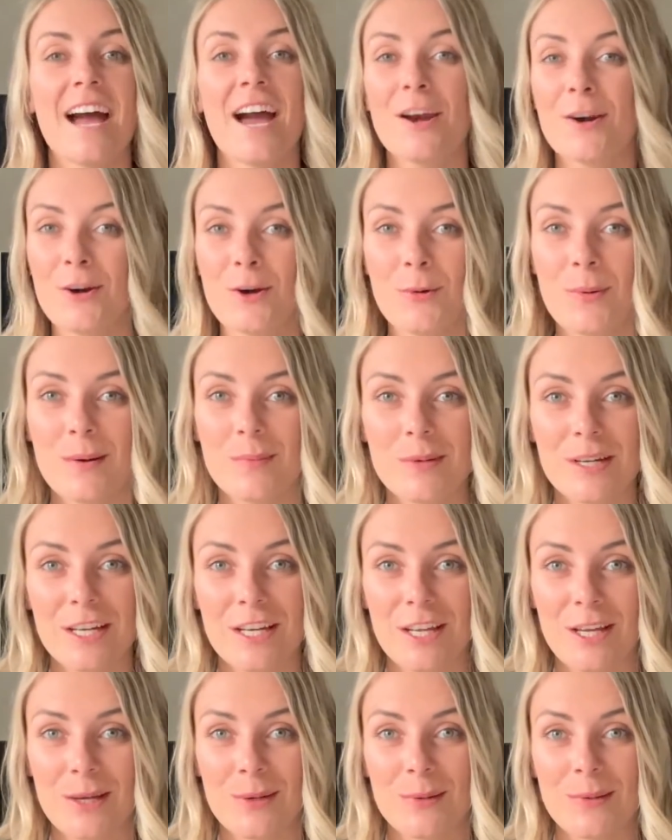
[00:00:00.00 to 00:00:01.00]
I don't know where we're
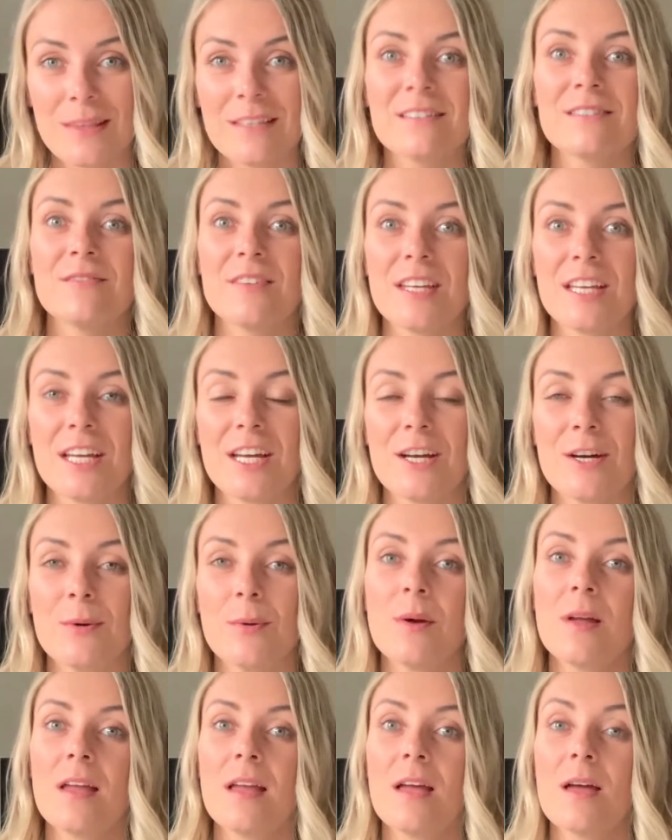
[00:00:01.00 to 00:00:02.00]
gonna go with this
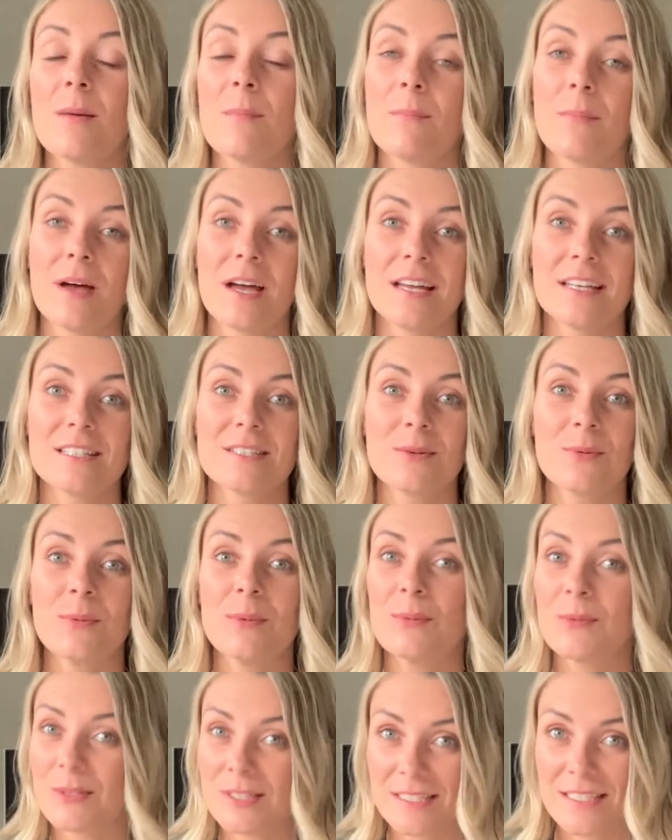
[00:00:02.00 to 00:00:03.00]
video, but
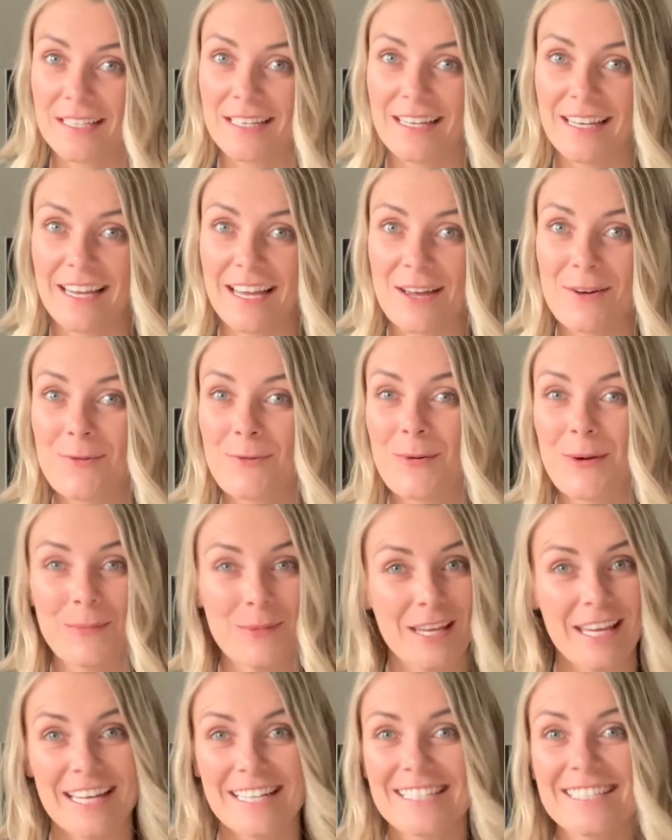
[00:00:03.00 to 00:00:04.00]
we will see when
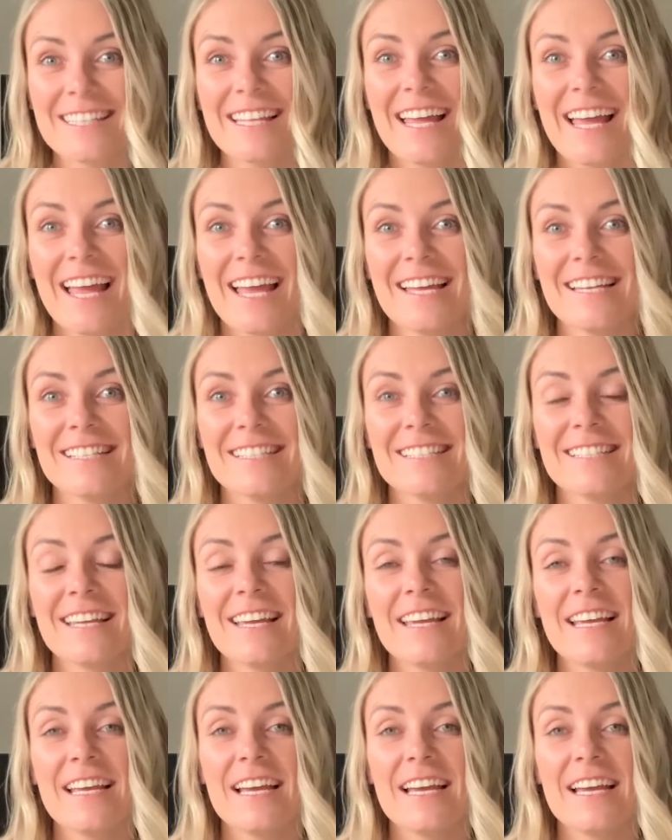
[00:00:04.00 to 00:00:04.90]
we get to the end.